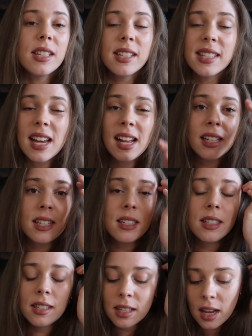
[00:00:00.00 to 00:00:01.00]
and
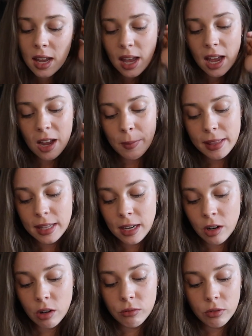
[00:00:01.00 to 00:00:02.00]
salads, and
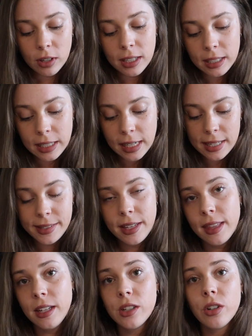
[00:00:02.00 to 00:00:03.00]
they're a really
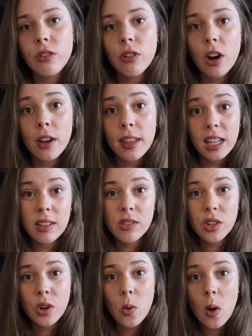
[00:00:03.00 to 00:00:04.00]
easy thing to grow that
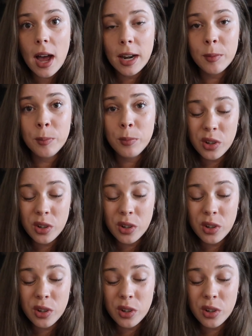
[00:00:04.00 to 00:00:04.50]
gives you quite a